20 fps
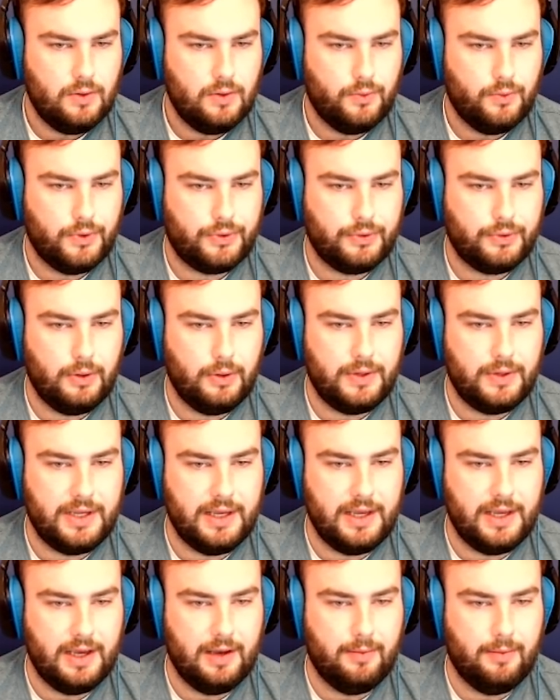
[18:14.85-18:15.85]
We'll throw
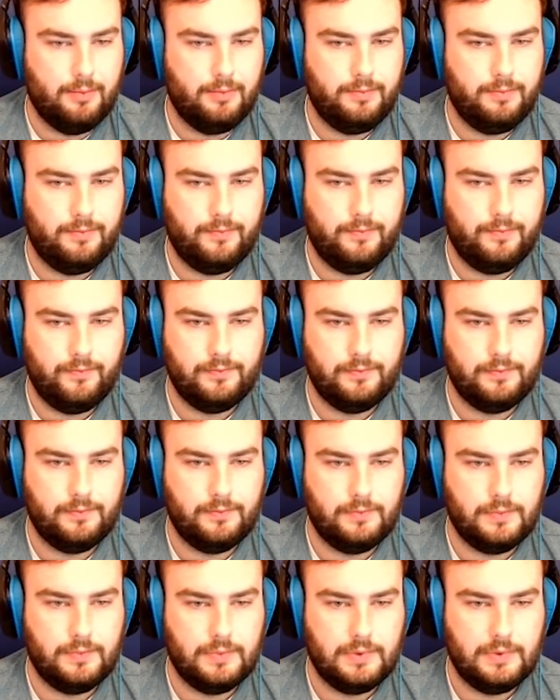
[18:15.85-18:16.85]
him.
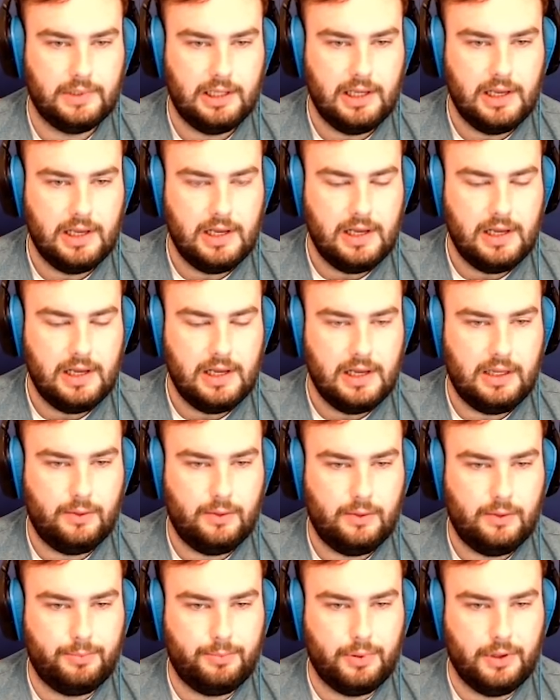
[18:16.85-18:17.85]
I think
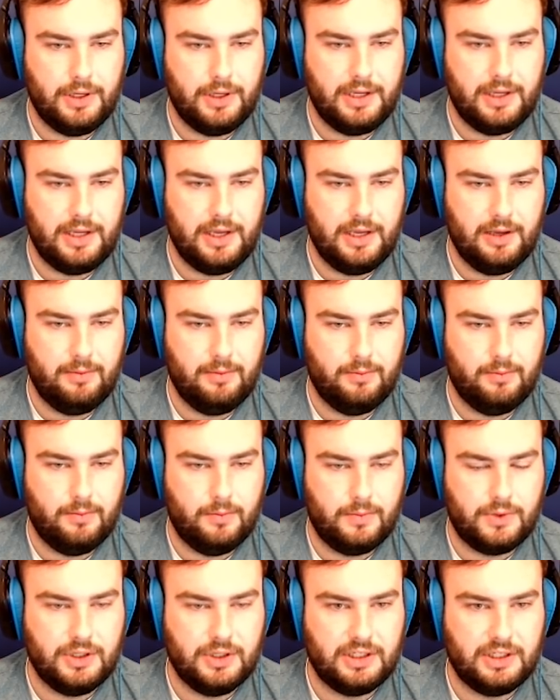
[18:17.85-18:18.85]
we'll put him
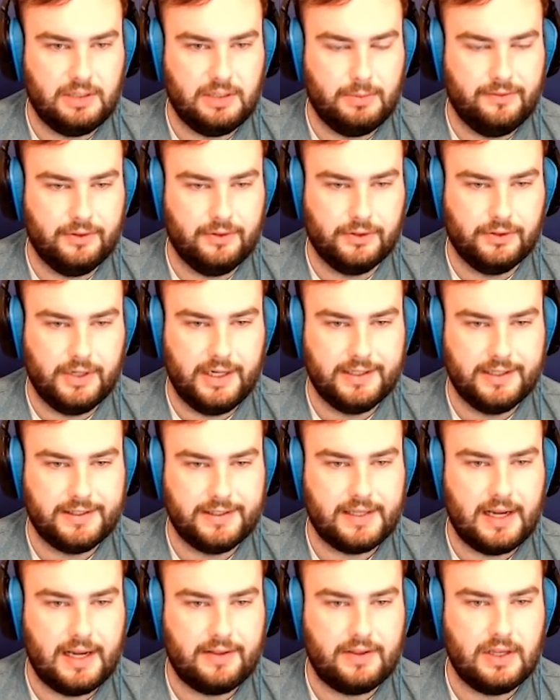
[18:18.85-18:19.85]
just above
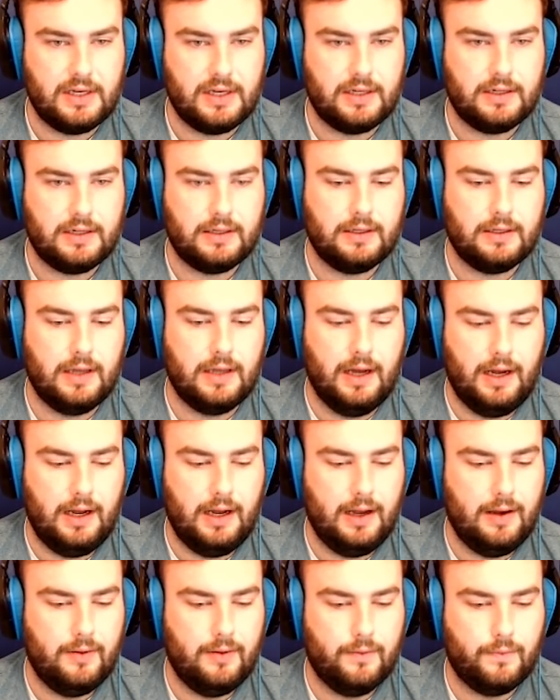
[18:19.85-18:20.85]
Lorenz. I think
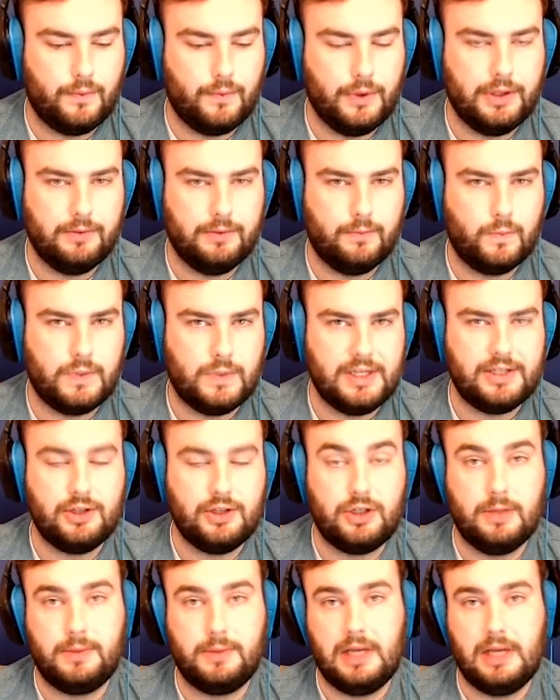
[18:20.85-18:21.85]
really decent
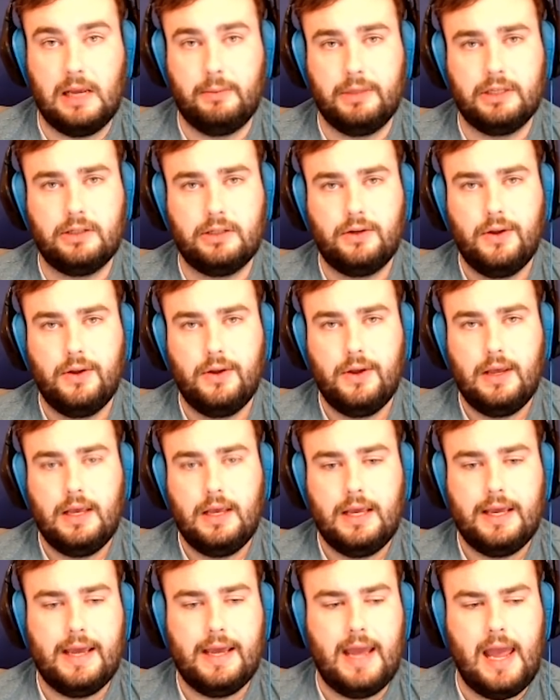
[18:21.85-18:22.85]
chip damage,
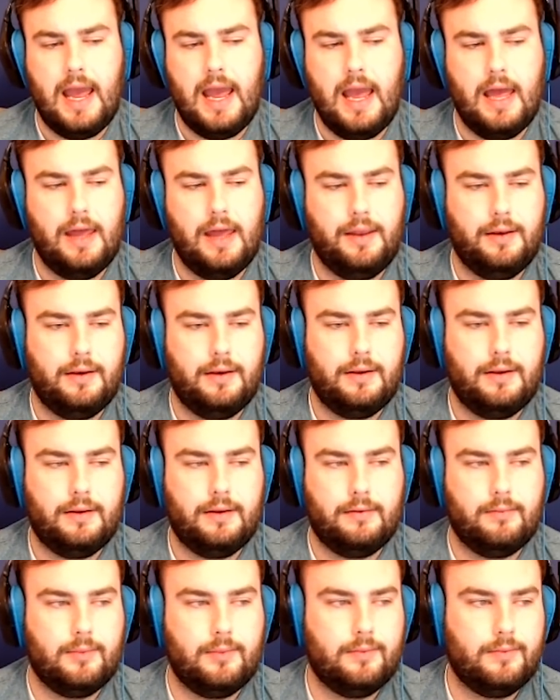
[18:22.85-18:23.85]
and
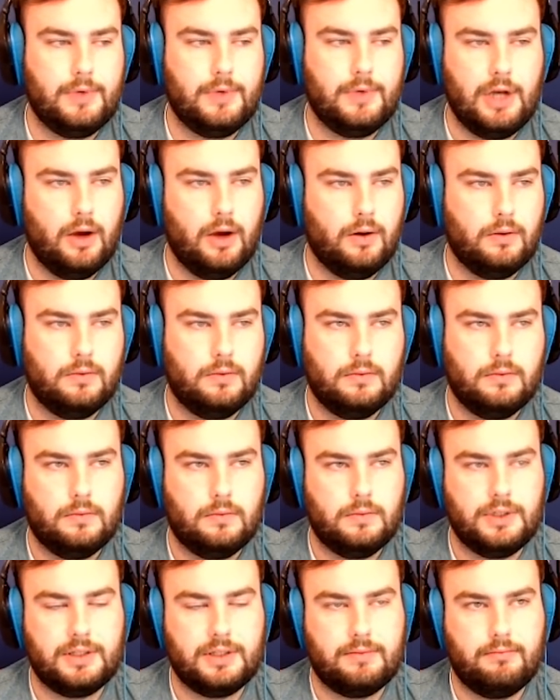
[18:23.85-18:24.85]
you know,
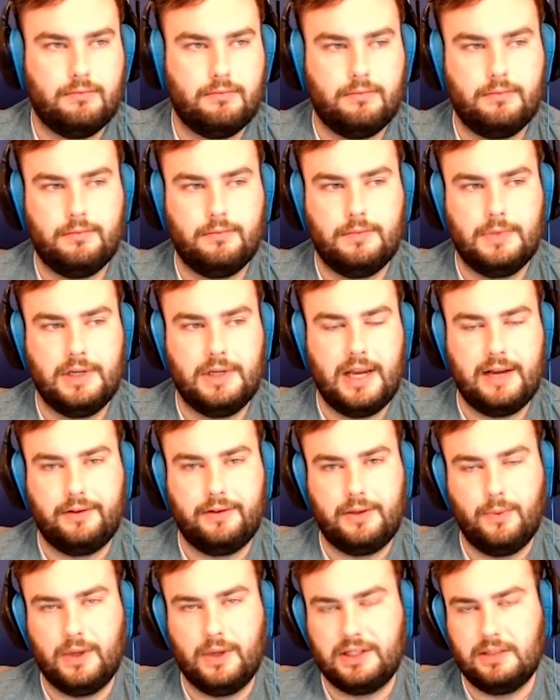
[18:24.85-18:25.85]
just
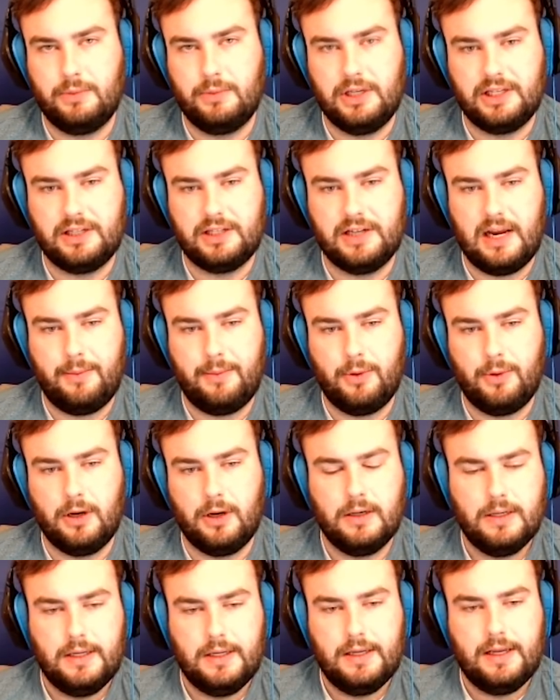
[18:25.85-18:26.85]
innately wants to be a sniper.
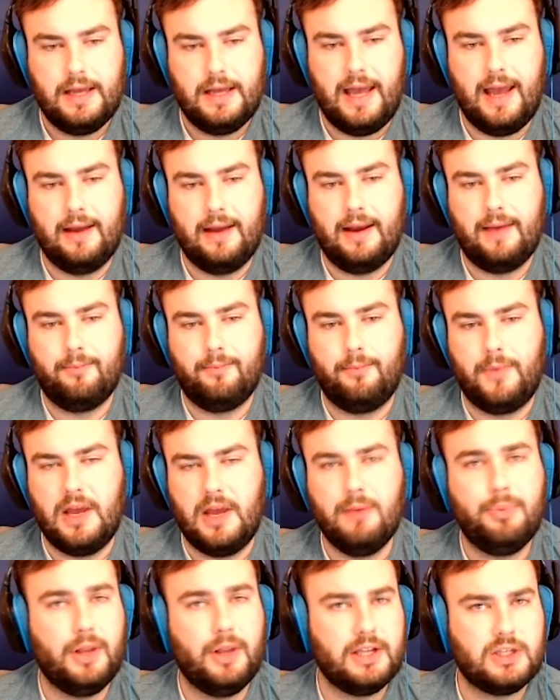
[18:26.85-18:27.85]
And
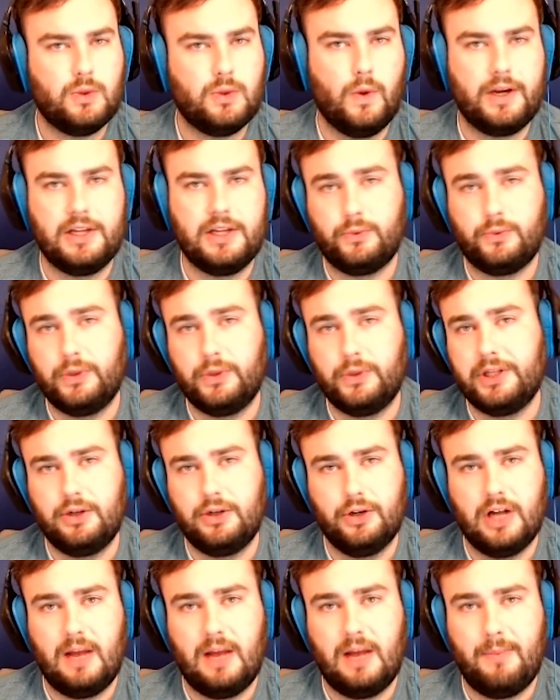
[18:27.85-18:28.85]
hit plus 20 is really good
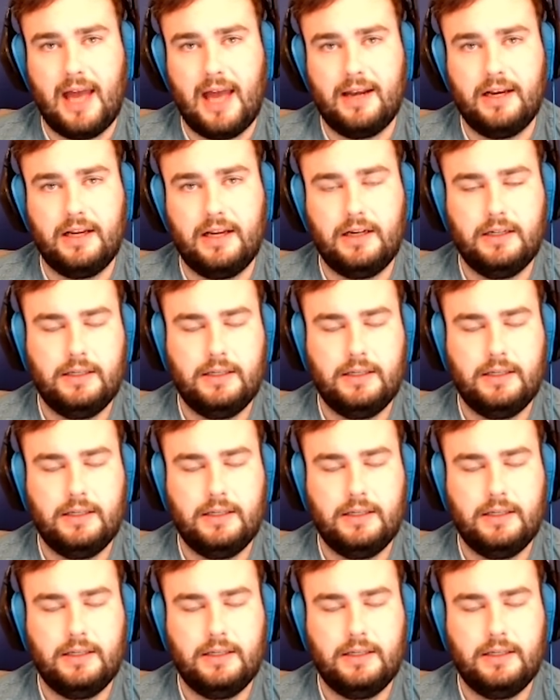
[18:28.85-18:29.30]
on maddening.